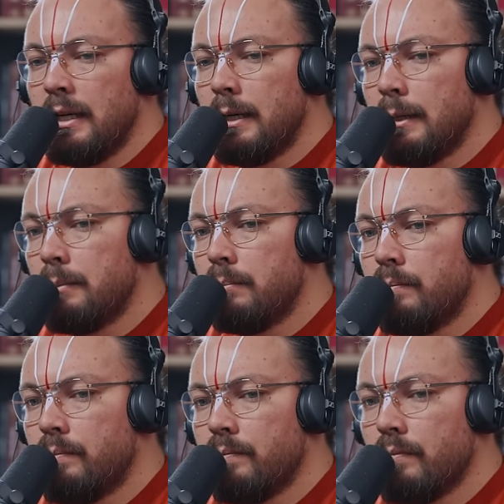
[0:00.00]

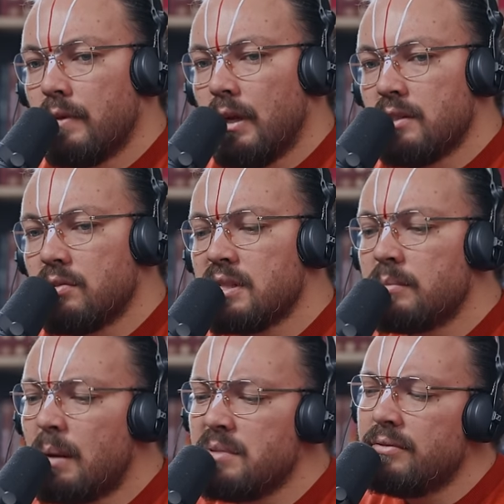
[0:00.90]
Um, and so
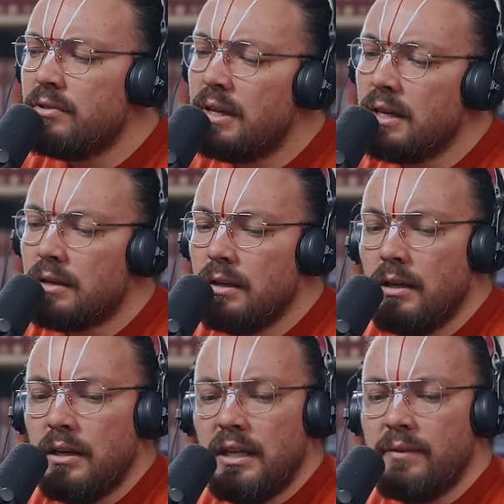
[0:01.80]
sometimes I feel like
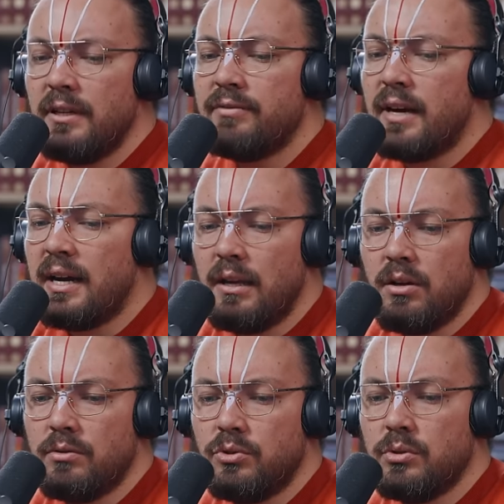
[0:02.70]
even if I
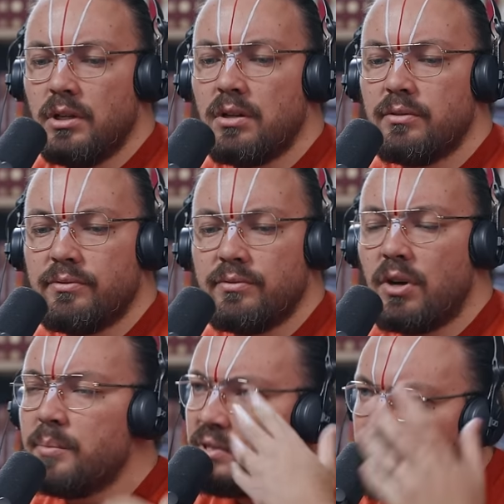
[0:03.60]
do a lot of
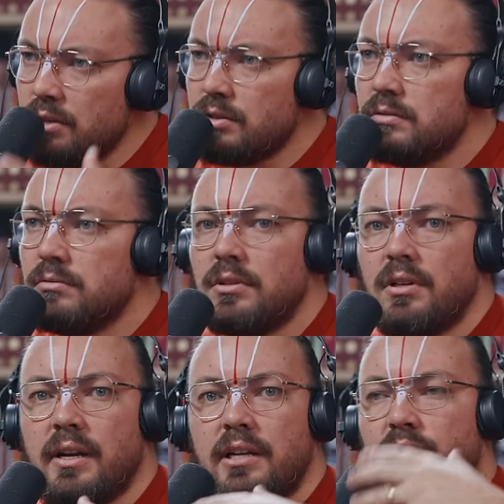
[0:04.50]
observation
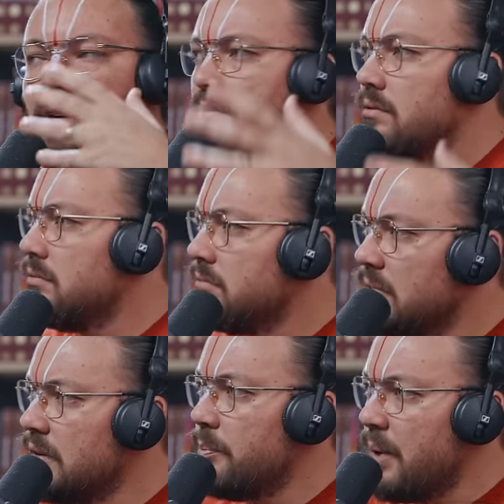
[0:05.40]
and I try to
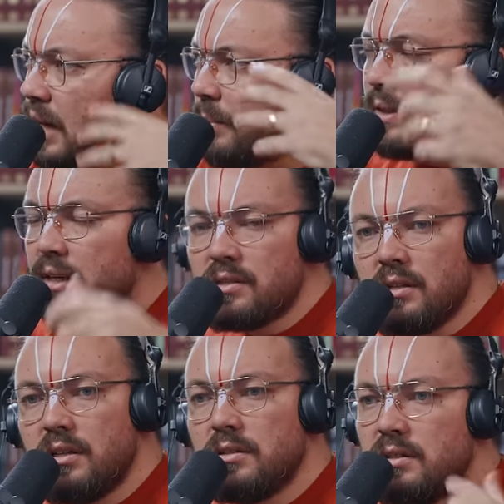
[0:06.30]
pick up things and
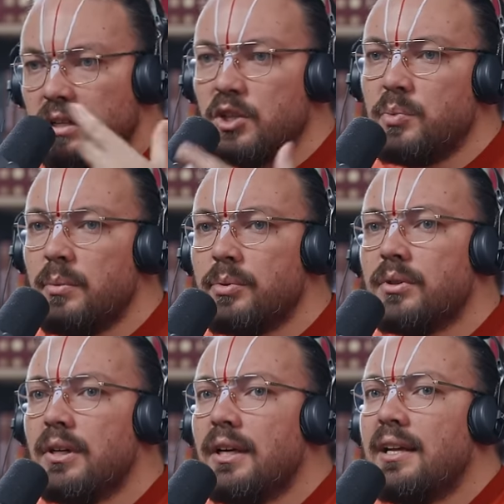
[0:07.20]
learn and teach
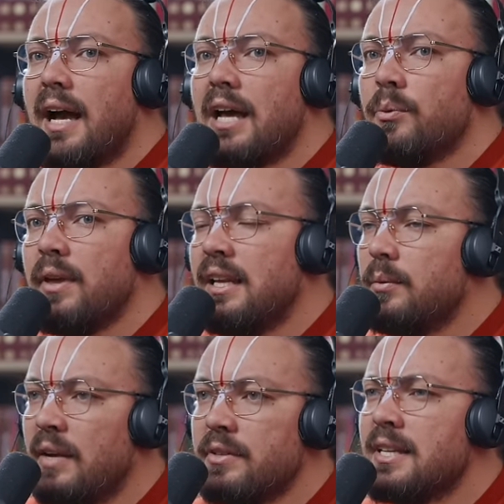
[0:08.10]
people, I don't think
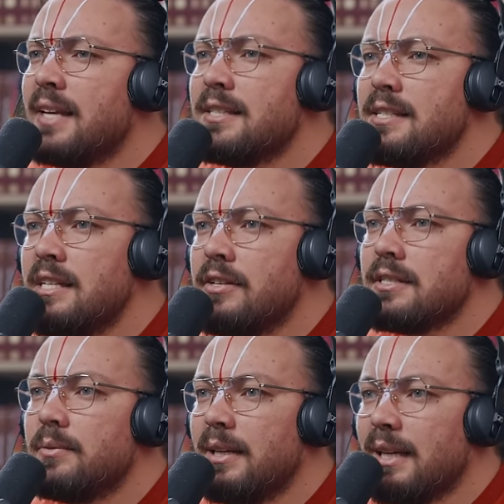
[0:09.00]
anyone ever takes it
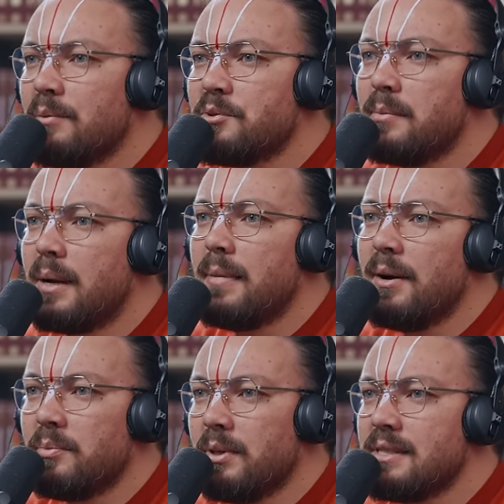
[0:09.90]
seriously when it comes from my
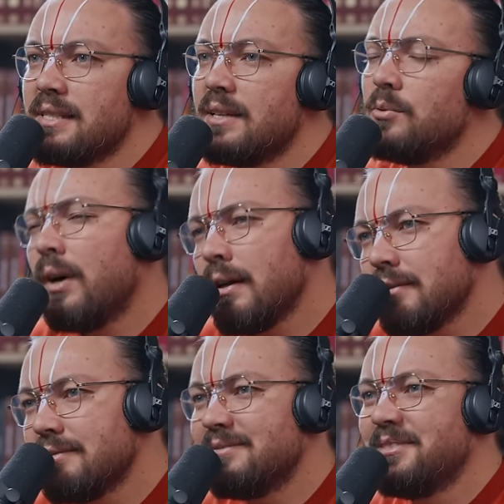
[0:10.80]
mouth because it's like,
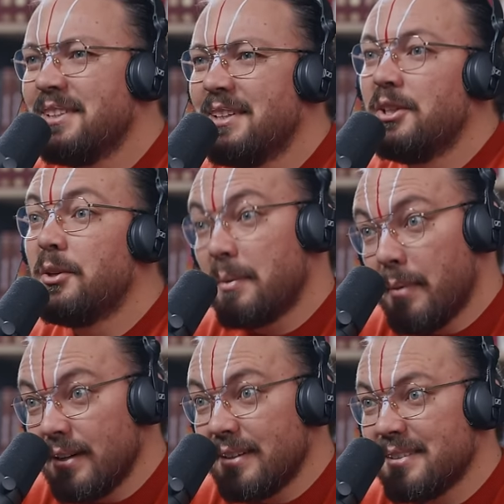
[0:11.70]
well, you're a
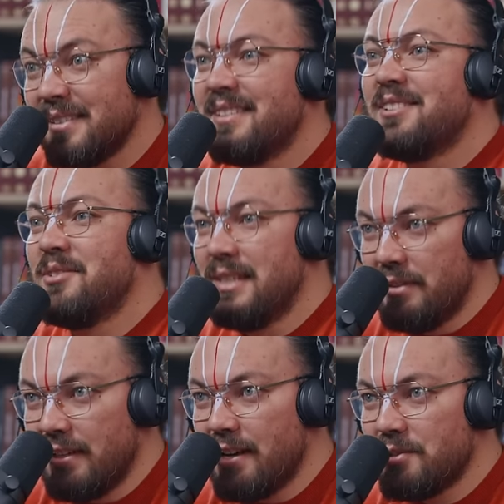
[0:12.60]
monk, you live
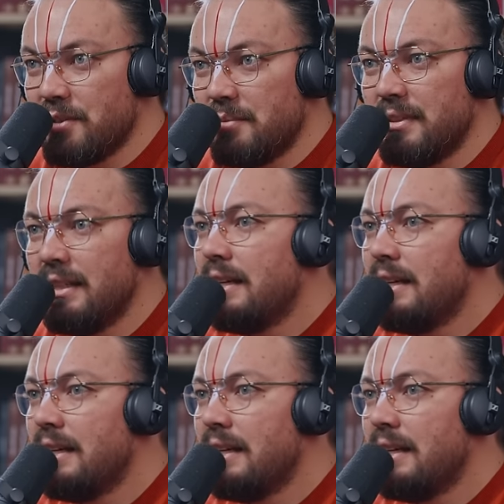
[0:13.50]
in an ashram.